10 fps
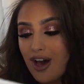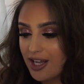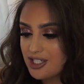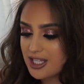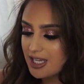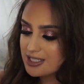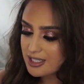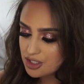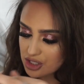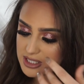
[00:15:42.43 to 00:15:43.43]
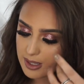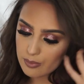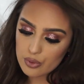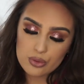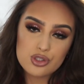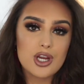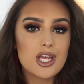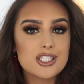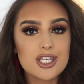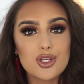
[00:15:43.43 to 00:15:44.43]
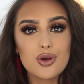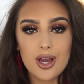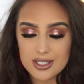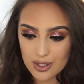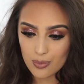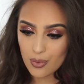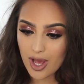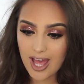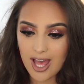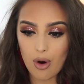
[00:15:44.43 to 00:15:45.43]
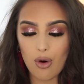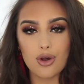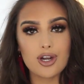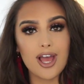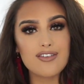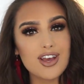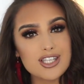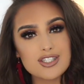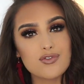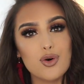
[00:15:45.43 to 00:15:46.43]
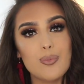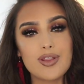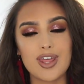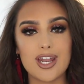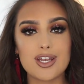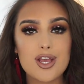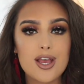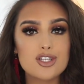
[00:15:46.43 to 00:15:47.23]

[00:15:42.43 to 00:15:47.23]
I just think it's such a simple dress that you guys can wear on like a festival but then